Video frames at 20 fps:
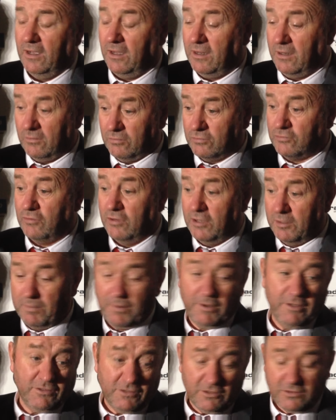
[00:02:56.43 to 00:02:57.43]
And I was really
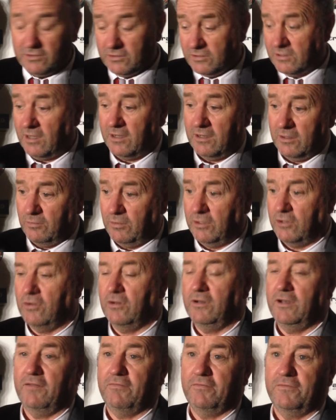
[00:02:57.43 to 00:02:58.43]
pleased, as you say, that we
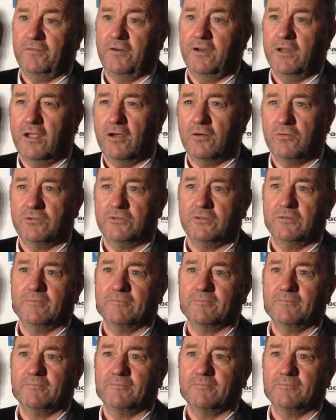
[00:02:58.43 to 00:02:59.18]
got another three goals.